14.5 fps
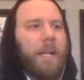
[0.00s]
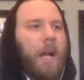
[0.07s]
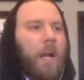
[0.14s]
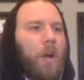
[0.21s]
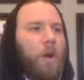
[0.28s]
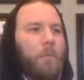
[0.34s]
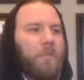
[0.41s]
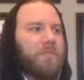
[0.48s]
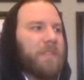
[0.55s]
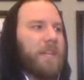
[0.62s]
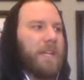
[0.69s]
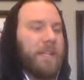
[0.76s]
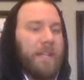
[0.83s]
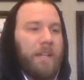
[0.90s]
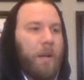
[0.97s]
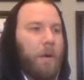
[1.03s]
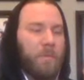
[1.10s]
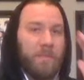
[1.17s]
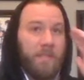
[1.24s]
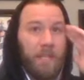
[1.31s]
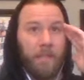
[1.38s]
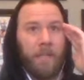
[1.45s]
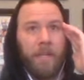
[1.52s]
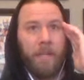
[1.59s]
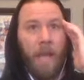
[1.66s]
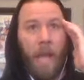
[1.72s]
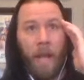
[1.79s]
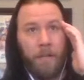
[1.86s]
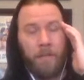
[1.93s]
it almost didn't
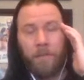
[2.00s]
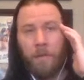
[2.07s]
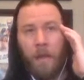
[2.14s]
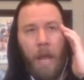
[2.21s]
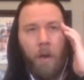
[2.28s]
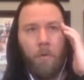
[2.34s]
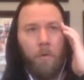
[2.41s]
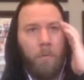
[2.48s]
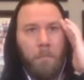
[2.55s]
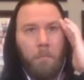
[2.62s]
connect how